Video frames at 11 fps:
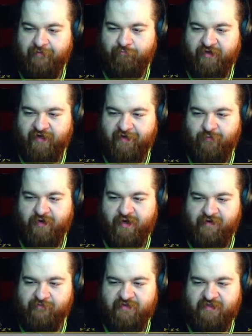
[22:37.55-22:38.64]
But when it
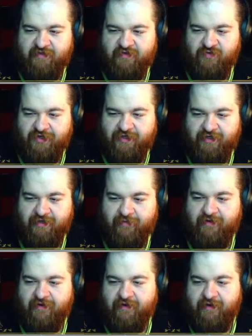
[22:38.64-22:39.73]
comes to
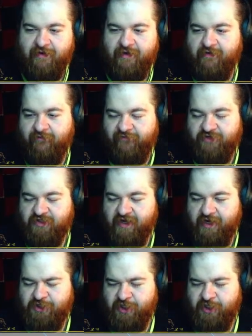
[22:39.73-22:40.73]
vegetation,